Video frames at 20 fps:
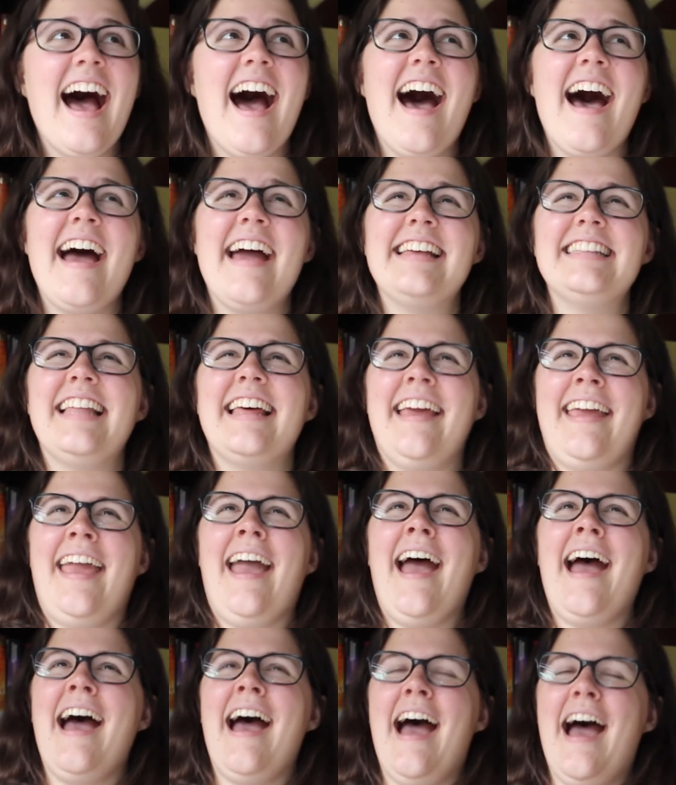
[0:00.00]
I like
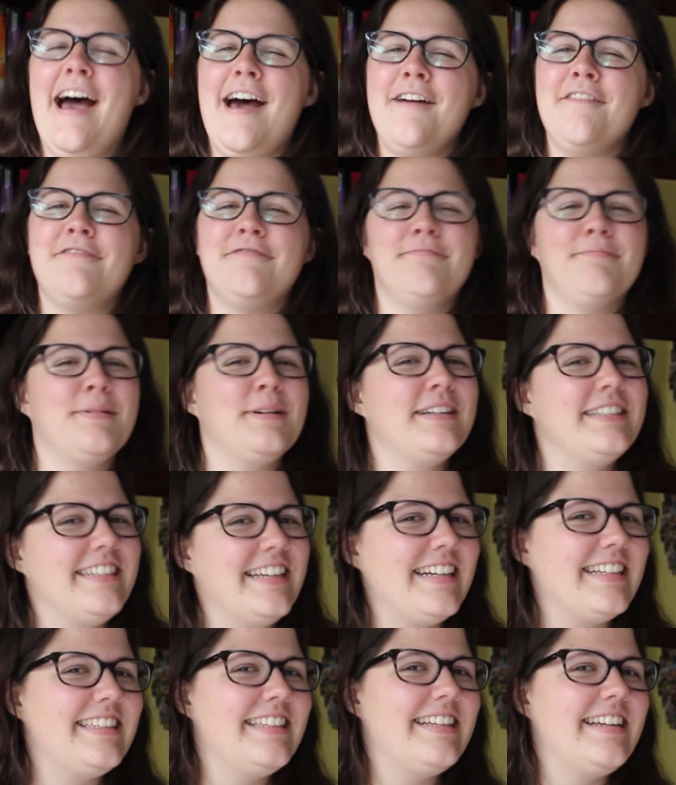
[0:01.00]
half
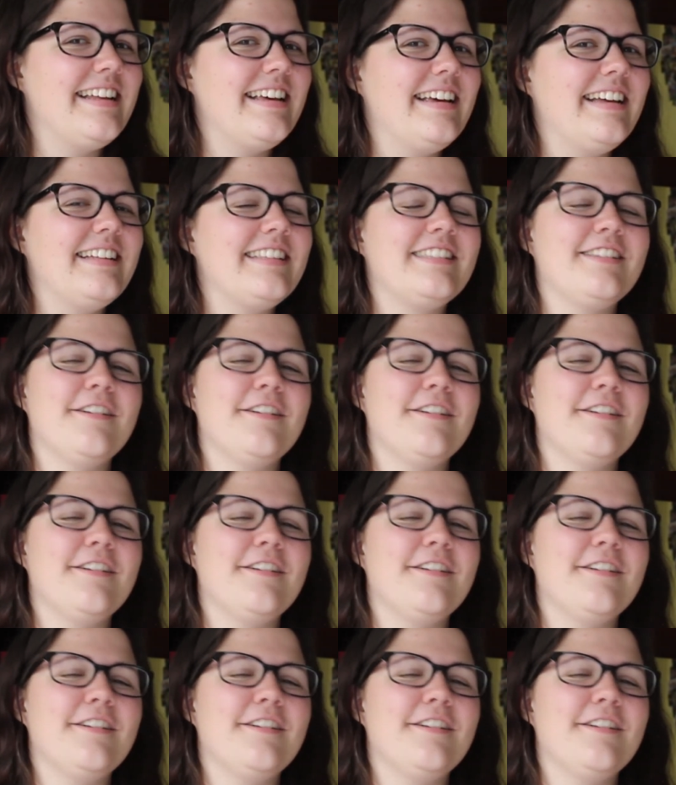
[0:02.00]
predicted it,